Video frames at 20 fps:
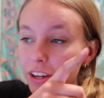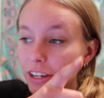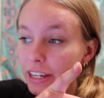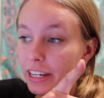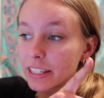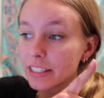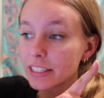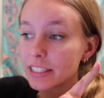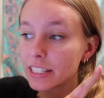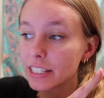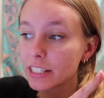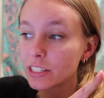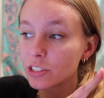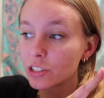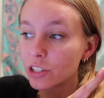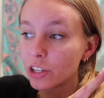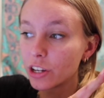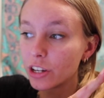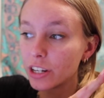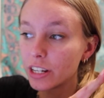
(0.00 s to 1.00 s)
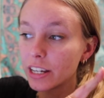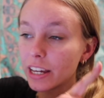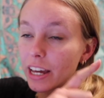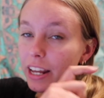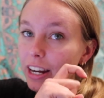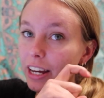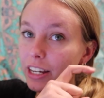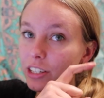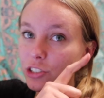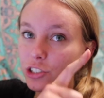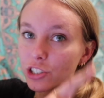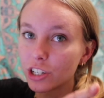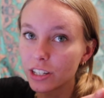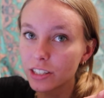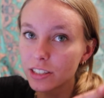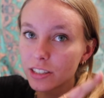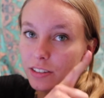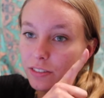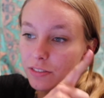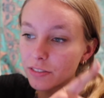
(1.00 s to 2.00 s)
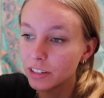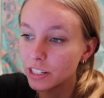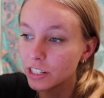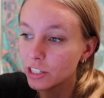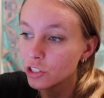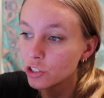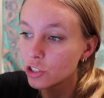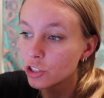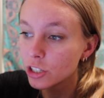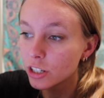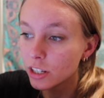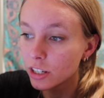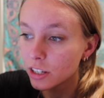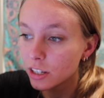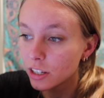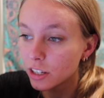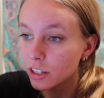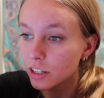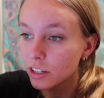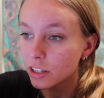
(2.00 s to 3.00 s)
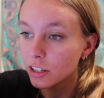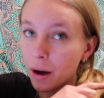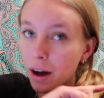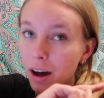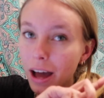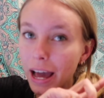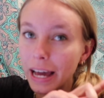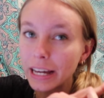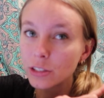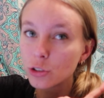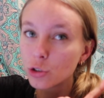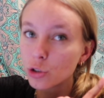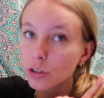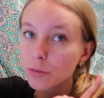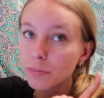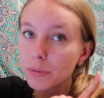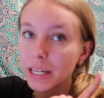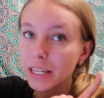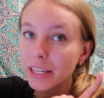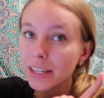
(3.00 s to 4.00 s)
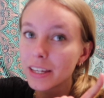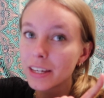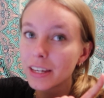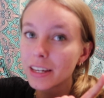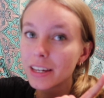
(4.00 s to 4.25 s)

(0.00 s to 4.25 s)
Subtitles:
Okay, it's 6:30 and I just finished. Part A took me